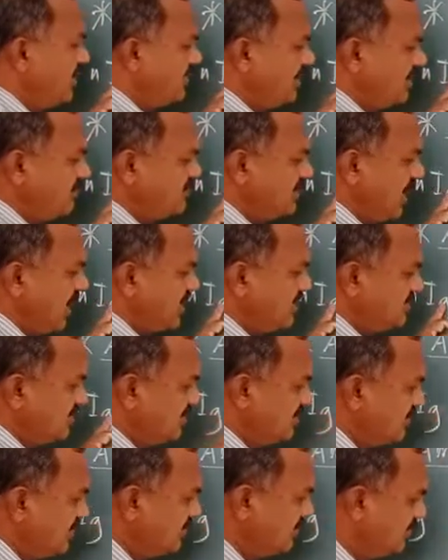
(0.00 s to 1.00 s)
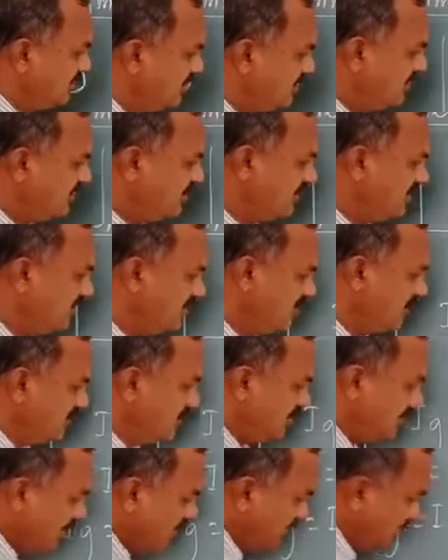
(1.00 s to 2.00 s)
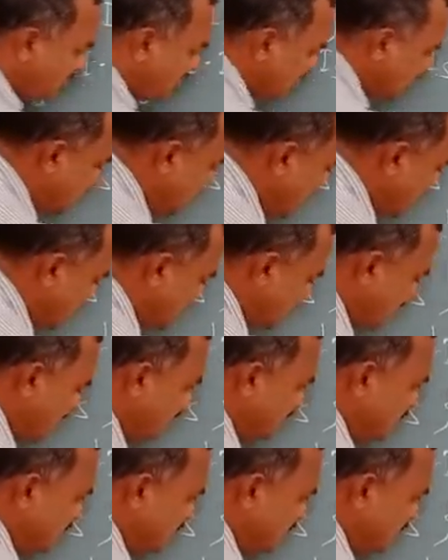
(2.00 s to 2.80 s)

times Ig in this relation.